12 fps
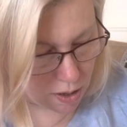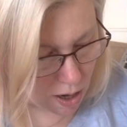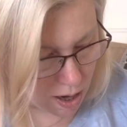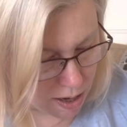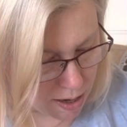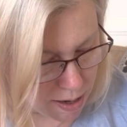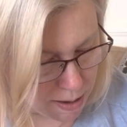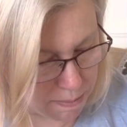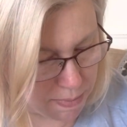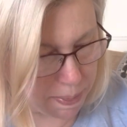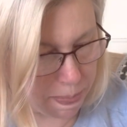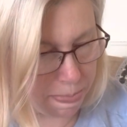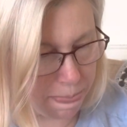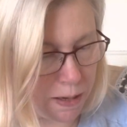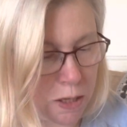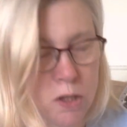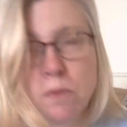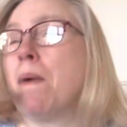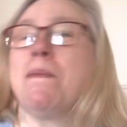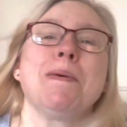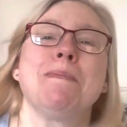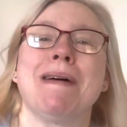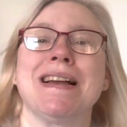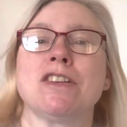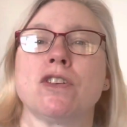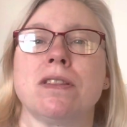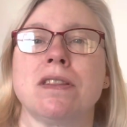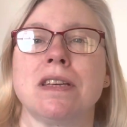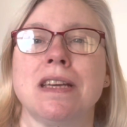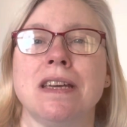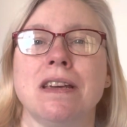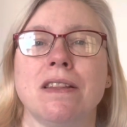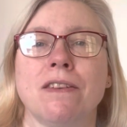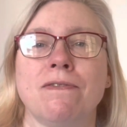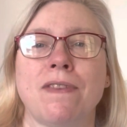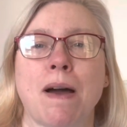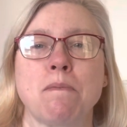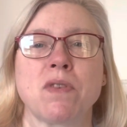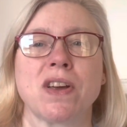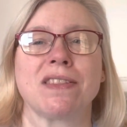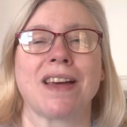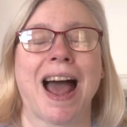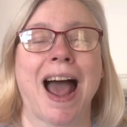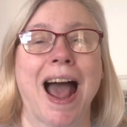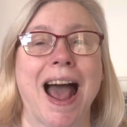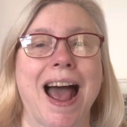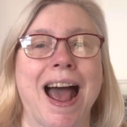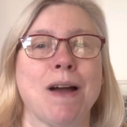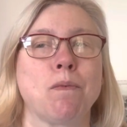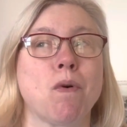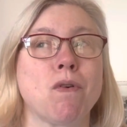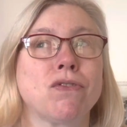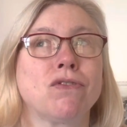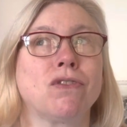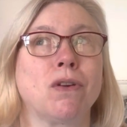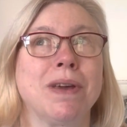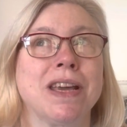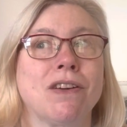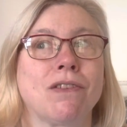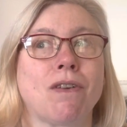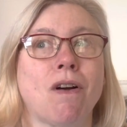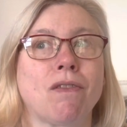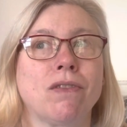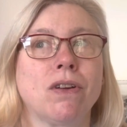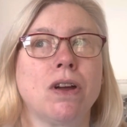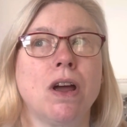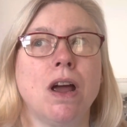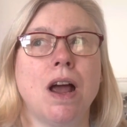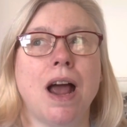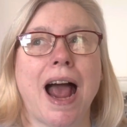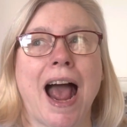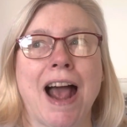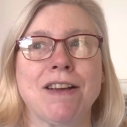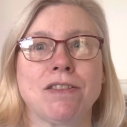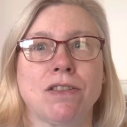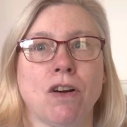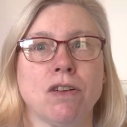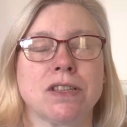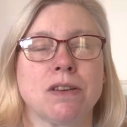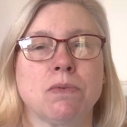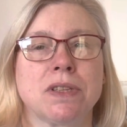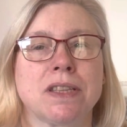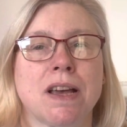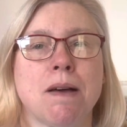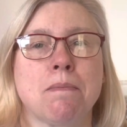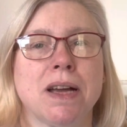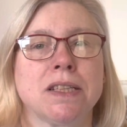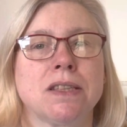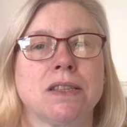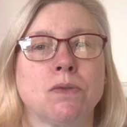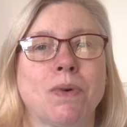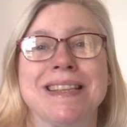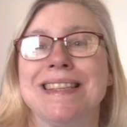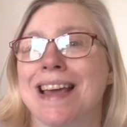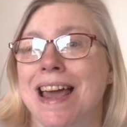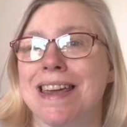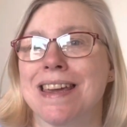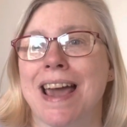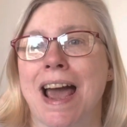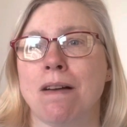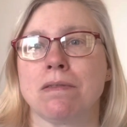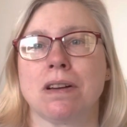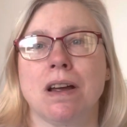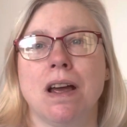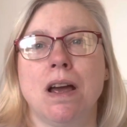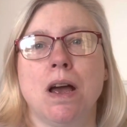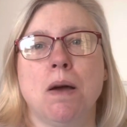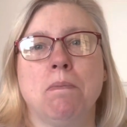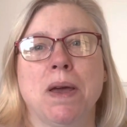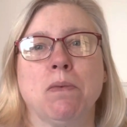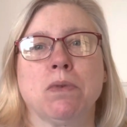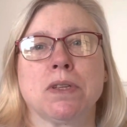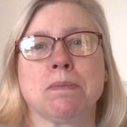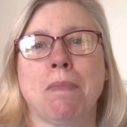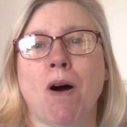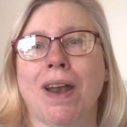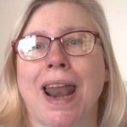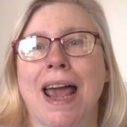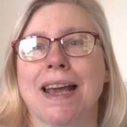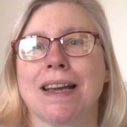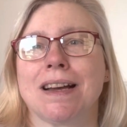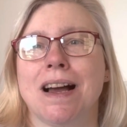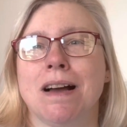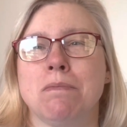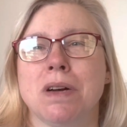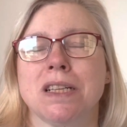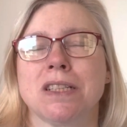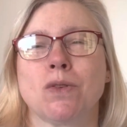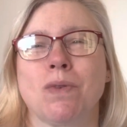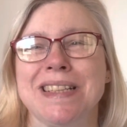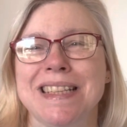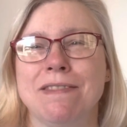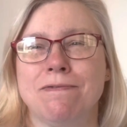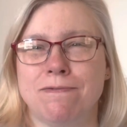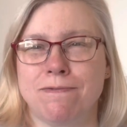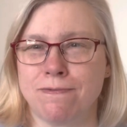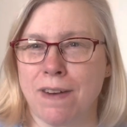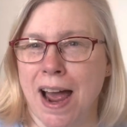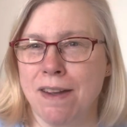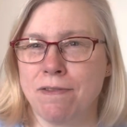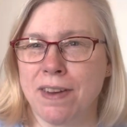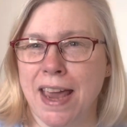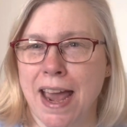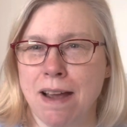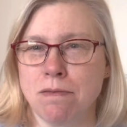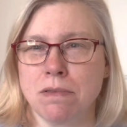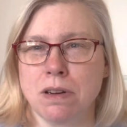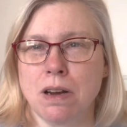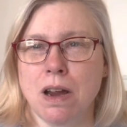Because when we measured the fabric that I was doing her on, I thought it was a 28 count, but it was more like a 25 count.